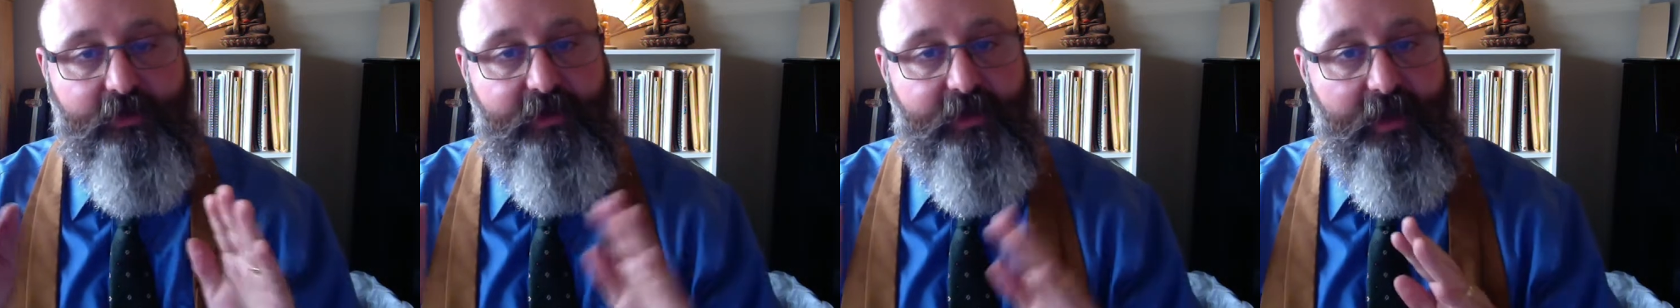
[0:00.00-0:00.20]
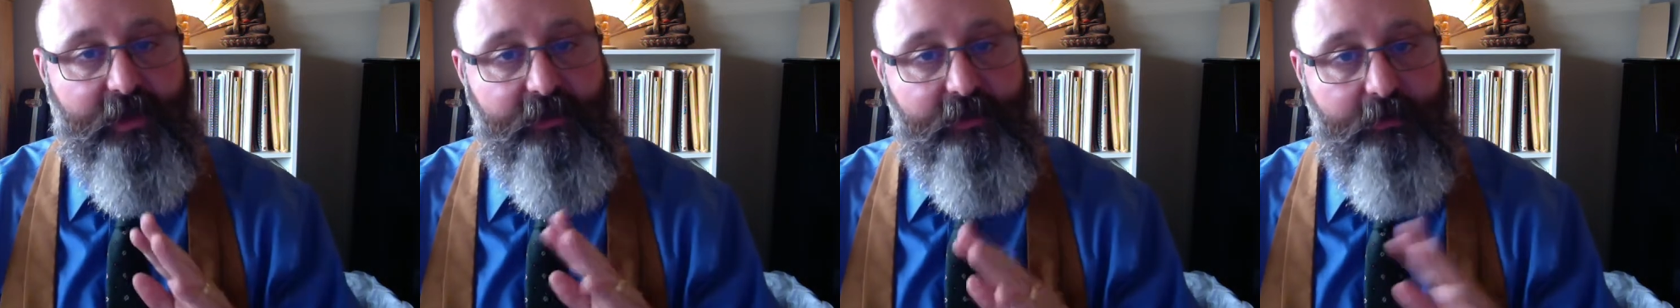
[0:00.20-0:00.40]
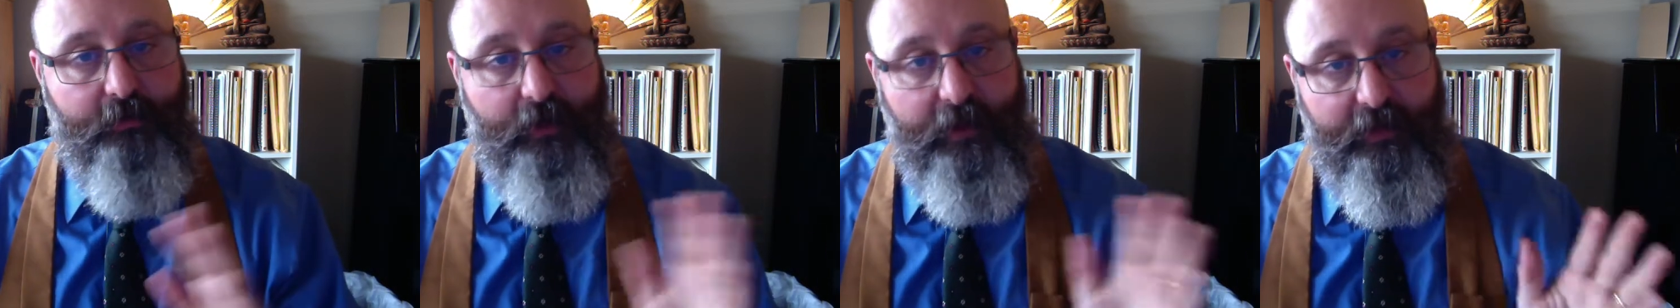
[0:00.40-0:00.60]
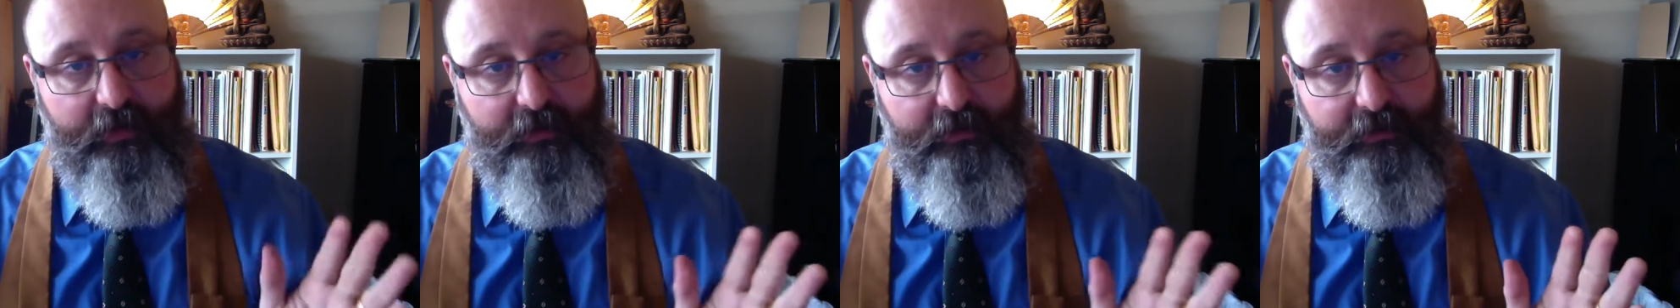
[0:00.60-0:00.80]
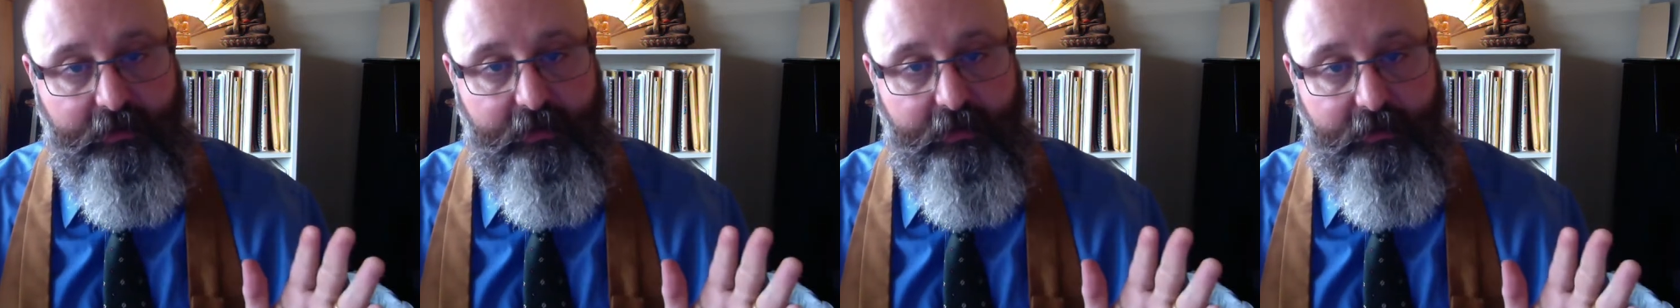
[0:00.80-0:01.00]

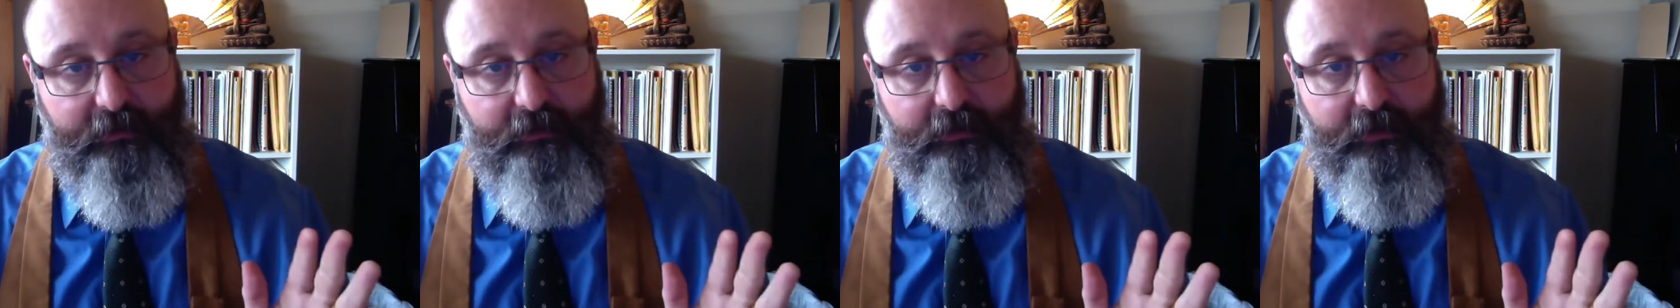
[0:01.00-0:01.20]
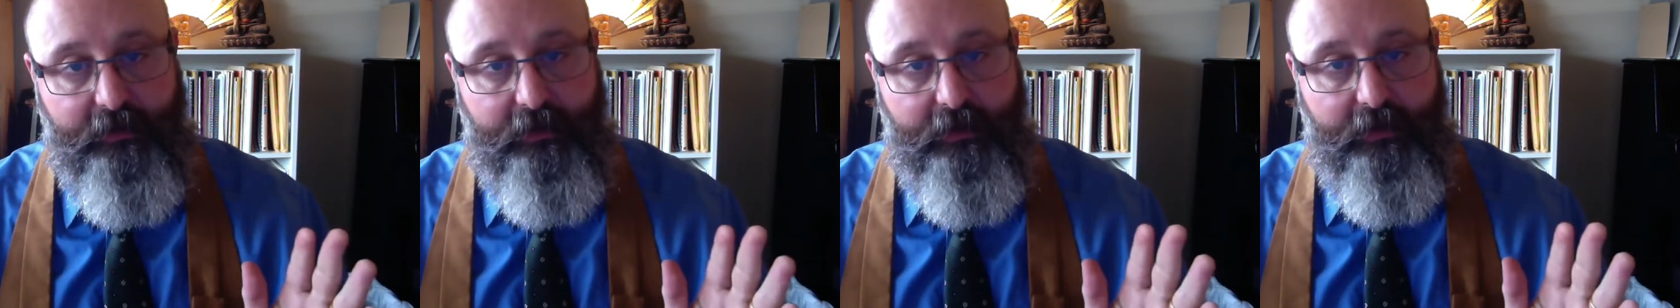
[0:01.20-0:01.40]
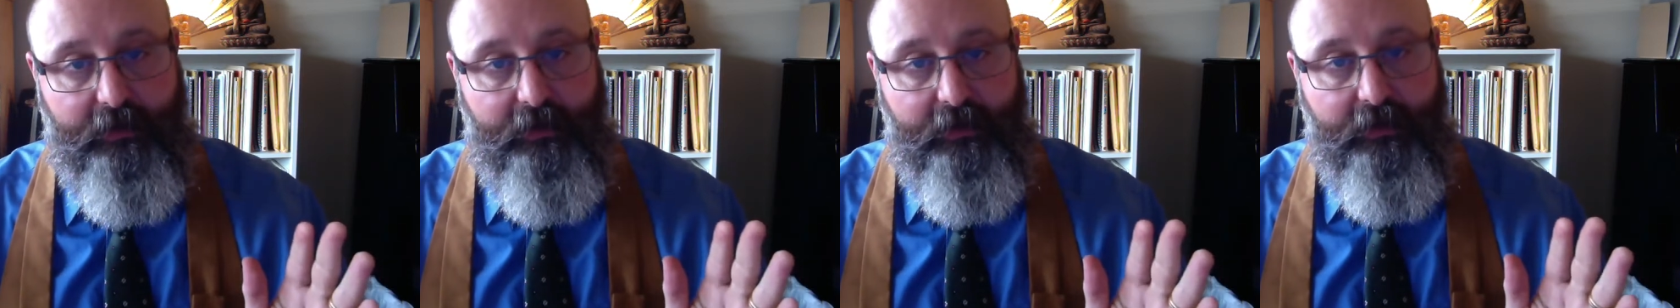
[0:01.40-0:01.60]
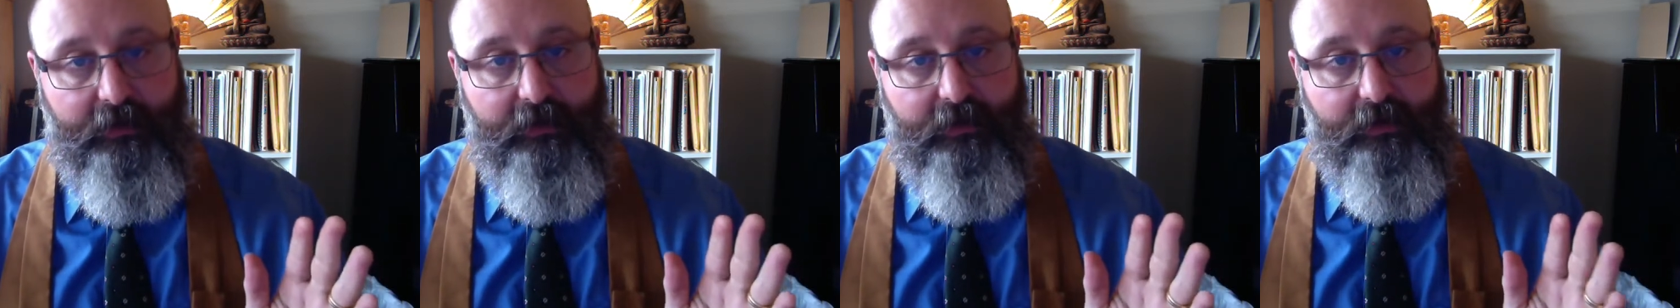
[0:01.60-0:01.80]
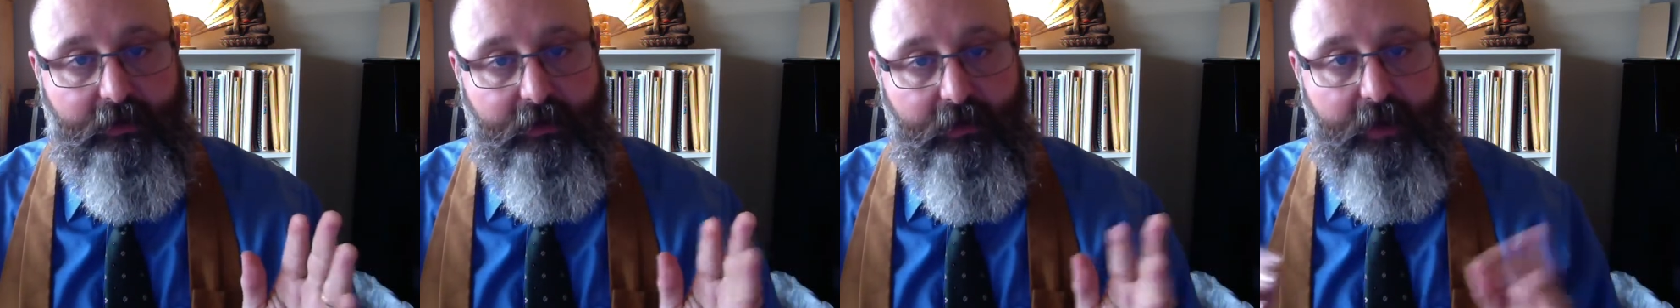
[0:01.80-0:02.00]
sexuality.
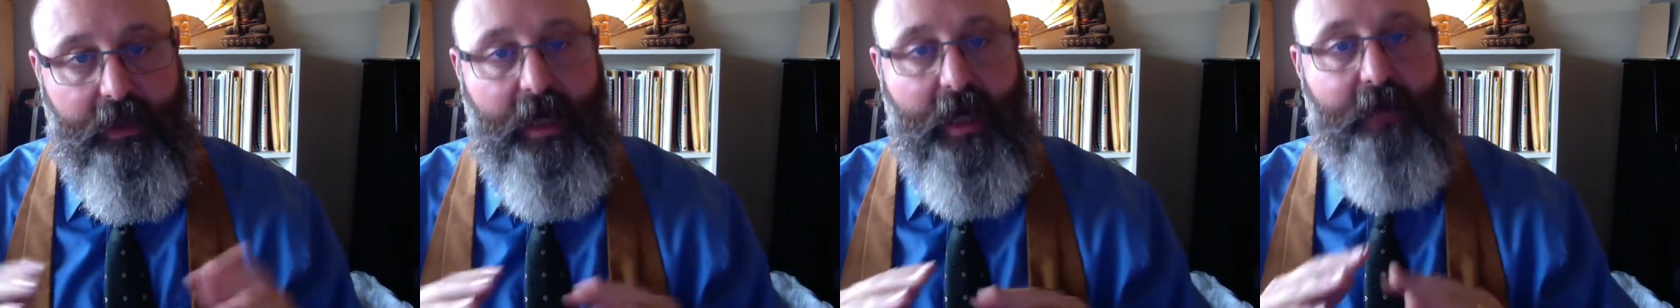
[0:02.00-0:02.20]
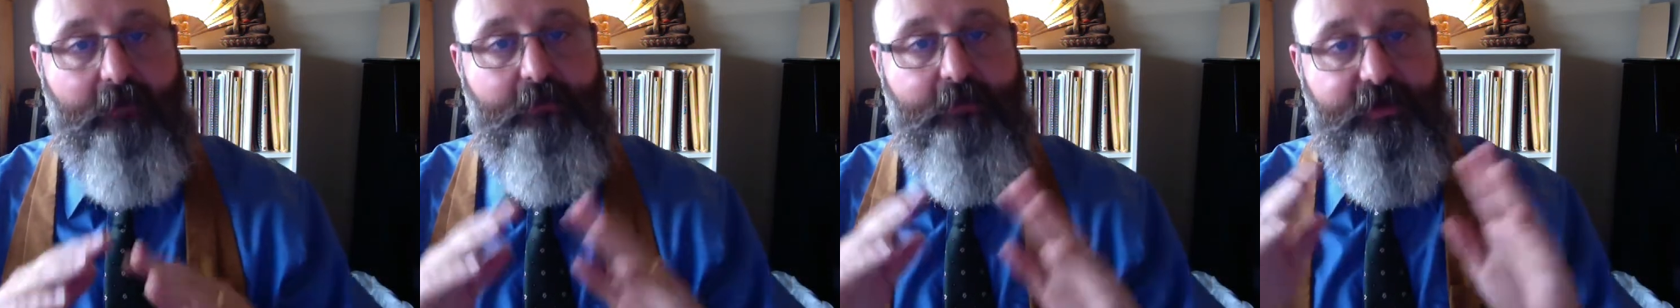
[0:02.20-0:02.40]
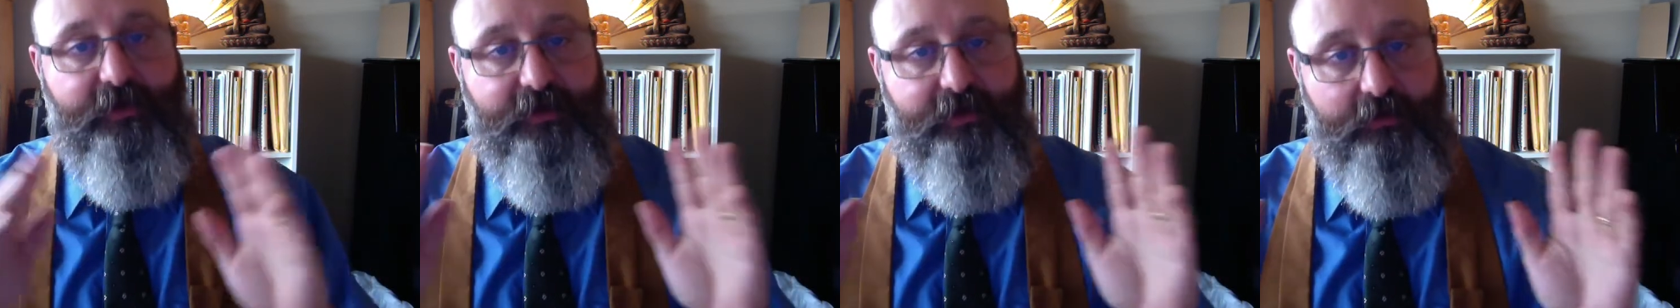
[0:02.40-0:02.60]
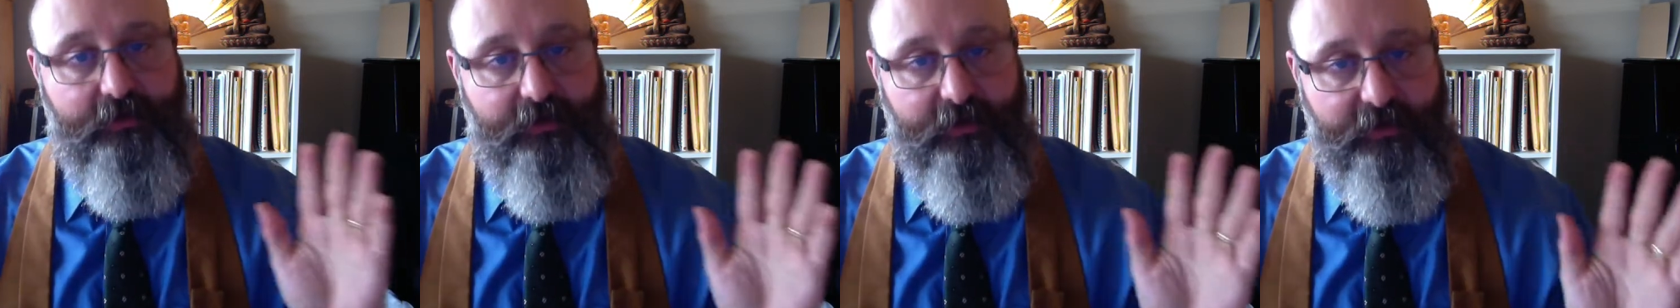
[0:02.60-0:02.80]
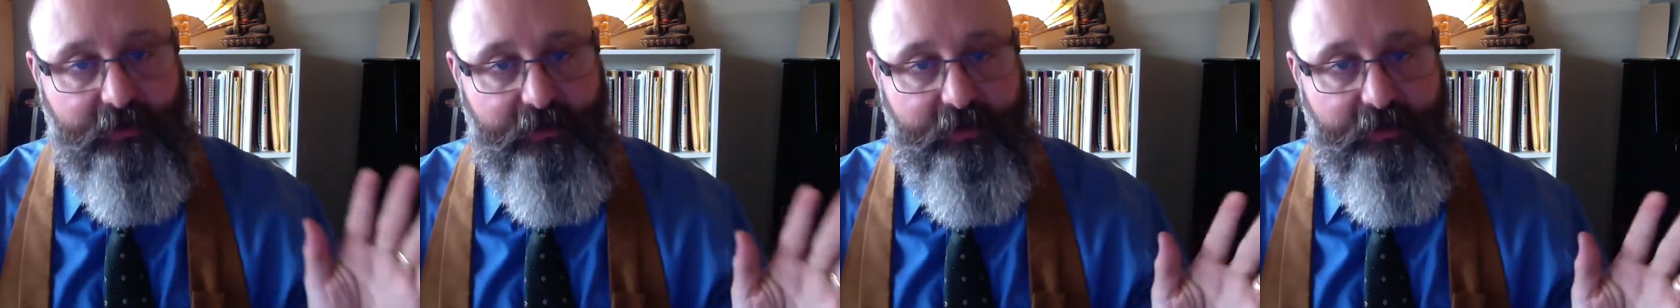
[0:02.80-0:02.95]
Not misusing